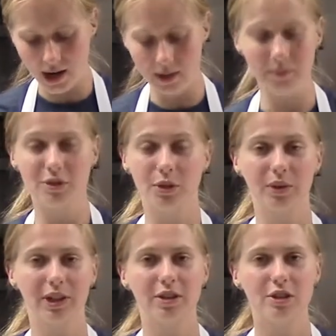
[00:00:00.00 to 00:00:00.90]
So we're
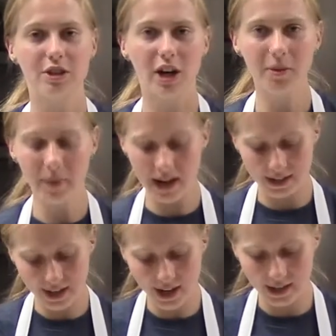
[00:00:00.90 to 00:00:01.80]
going to start by
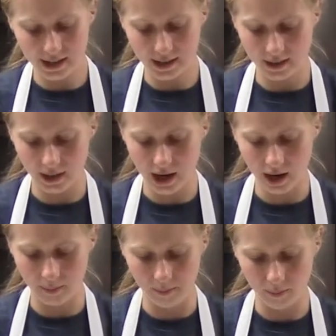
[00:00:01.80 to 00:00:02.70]
cutting
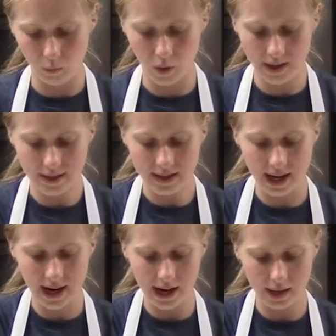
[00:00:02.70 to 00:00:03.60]
one
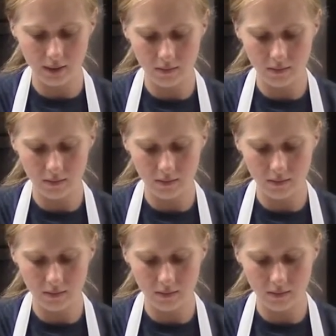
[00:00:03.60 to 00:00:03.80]
side